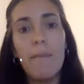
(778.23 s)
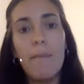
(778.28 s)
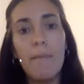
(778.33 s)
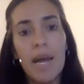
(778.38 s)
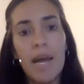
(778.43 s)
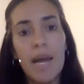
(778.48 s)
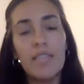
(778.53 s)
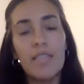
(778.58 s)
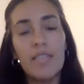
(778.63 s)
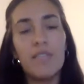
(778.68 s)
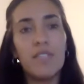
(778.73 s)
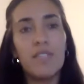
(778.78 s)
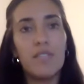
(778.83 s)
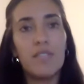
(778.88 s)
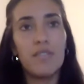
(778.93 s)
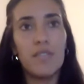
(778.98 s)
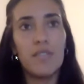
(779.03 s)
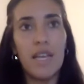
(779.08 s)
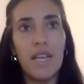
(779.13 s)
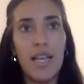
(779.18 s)

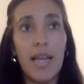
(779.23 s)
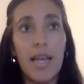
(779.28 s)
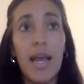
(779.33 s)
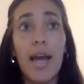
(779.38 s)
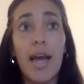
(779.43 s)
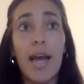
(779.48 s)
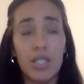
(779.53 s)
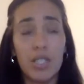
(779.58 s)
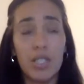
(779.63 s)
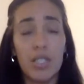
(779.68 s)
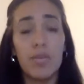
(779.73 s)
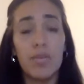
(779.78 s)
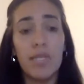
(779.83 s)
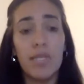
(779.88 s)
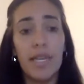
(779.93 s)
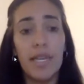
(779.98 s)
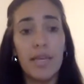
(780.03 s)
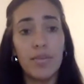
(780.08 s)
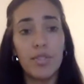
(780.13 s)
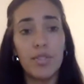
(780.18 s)
MindLift actually
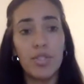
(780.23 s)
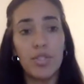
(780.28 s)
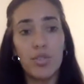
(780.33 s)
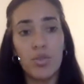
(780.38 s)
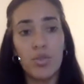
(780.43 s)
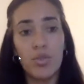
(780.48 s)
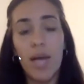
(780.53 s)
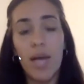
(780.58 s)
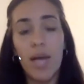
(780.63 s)
been able to